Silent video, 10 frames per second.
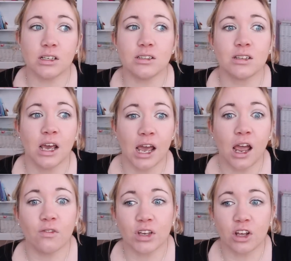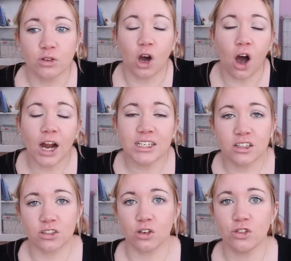is having those high
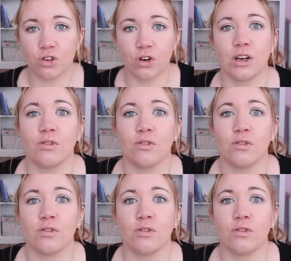testosterone